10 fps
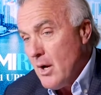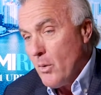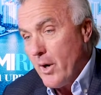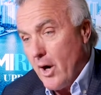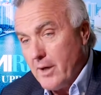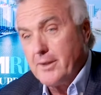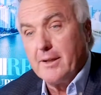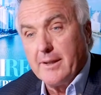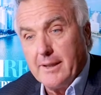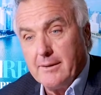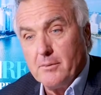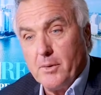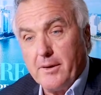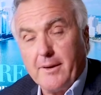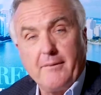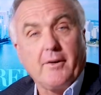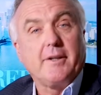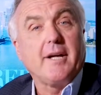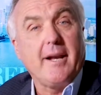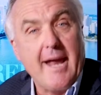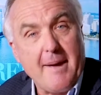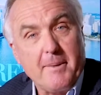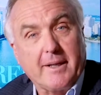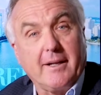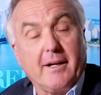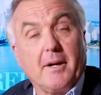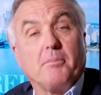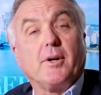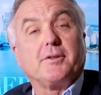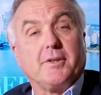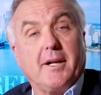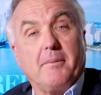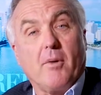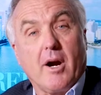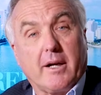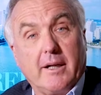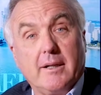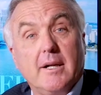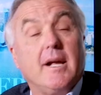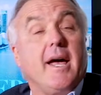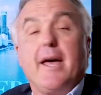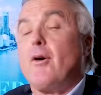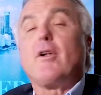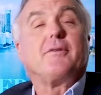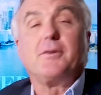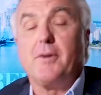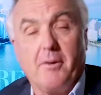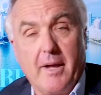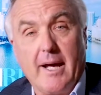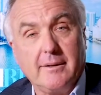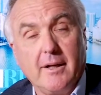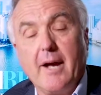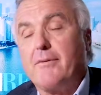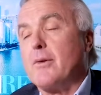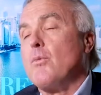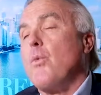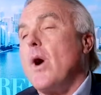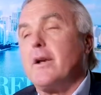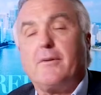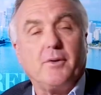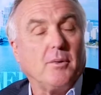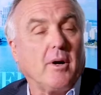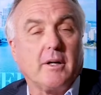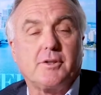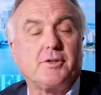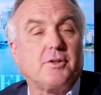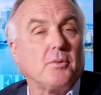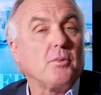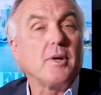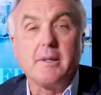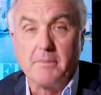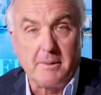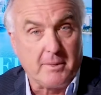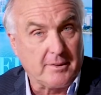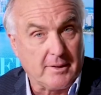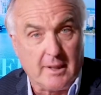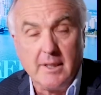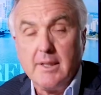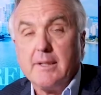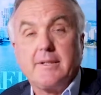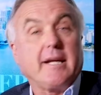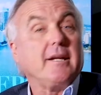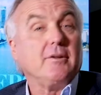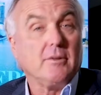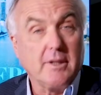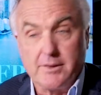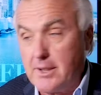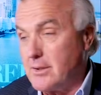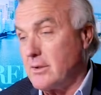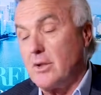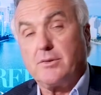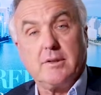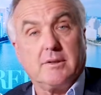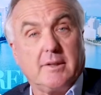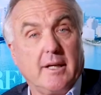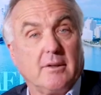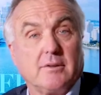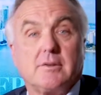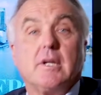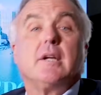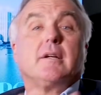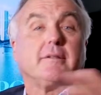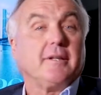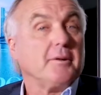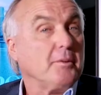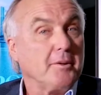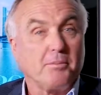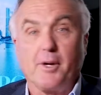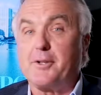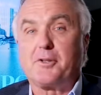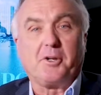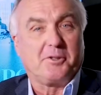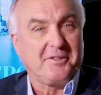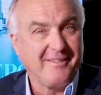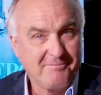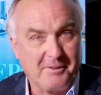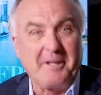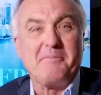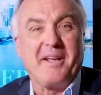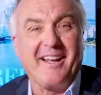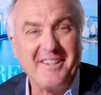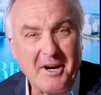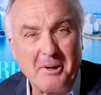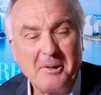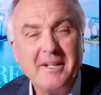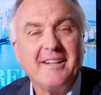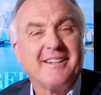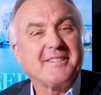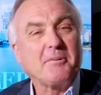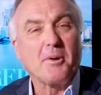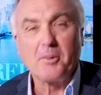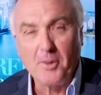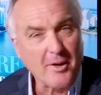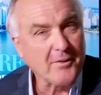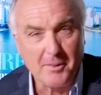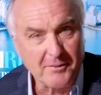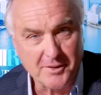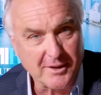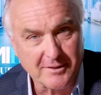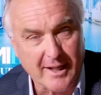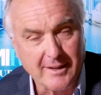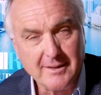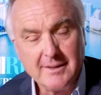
We are dealing with a very dynamic and an unprecedented market, and all of you know that. Every one of you are extremely busy taking new listings, closing sales, dealing with appraisers. Believe me, I know, because I work with all of you every single day.